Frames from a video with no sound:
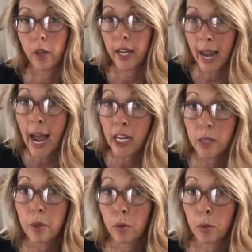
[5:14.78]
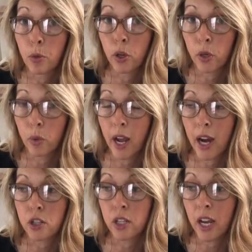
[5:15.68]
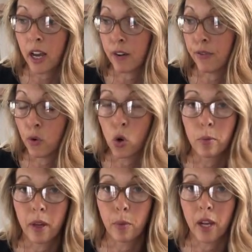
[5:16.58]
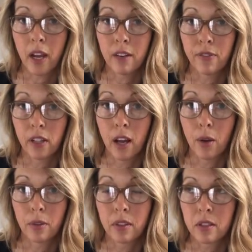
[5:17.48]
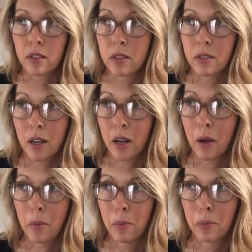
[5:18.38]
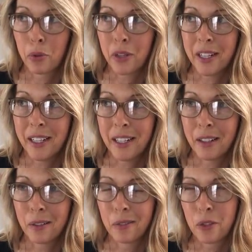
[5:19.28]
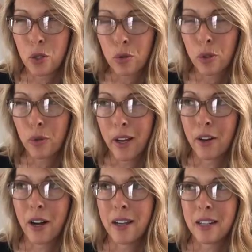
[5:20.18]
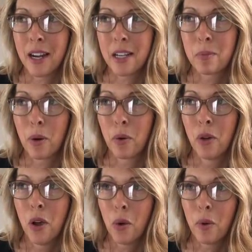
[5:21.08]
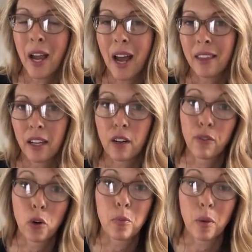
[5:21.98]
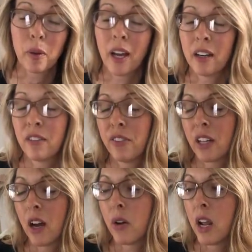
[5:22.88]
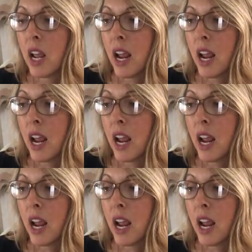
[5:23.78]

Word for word: it had to be reported. We actually had a form that we had to fill out. This is pre-true internet days, but we had like a form that we had to fill out.